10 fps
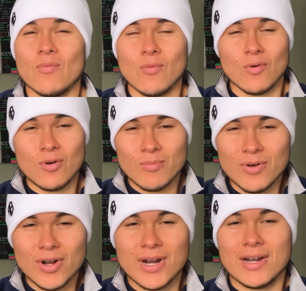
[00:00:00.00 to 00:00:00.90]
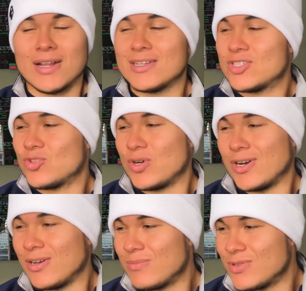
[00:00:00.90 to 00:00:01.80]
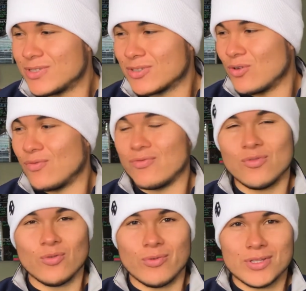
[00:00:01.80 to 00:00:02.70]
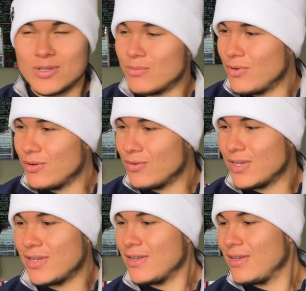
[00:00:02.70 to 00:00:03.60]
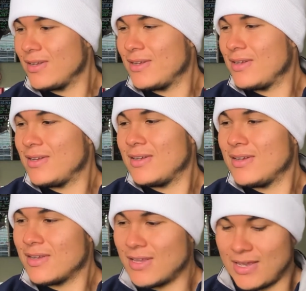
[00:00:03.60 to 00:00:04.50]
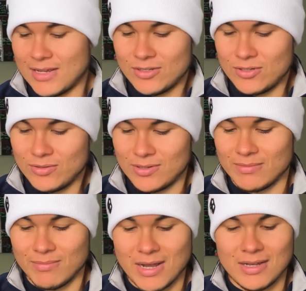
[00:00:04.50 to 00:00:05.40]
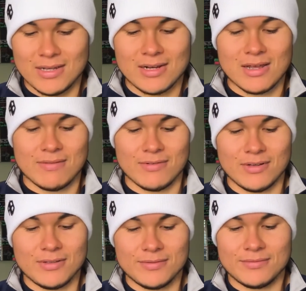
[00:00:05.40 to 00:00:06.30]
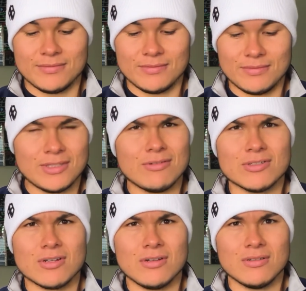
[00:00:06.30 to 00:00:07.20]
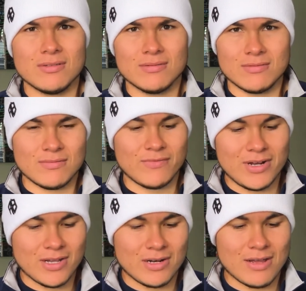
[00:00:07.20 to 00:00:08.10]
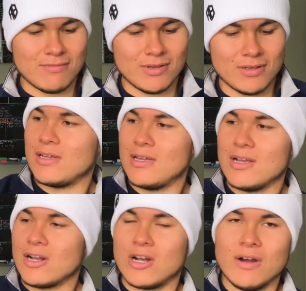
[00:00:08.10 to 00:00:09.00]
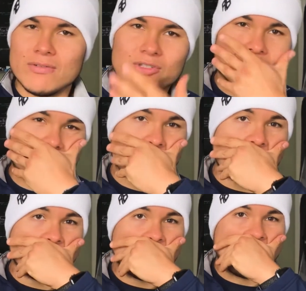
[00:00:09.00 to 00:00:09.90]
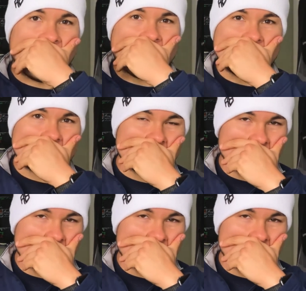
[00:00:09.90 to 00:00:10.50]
warmer and like straight up just go full winter mode, get you a balaclava. Is that what it's called? Balaclava. Covers your entire face,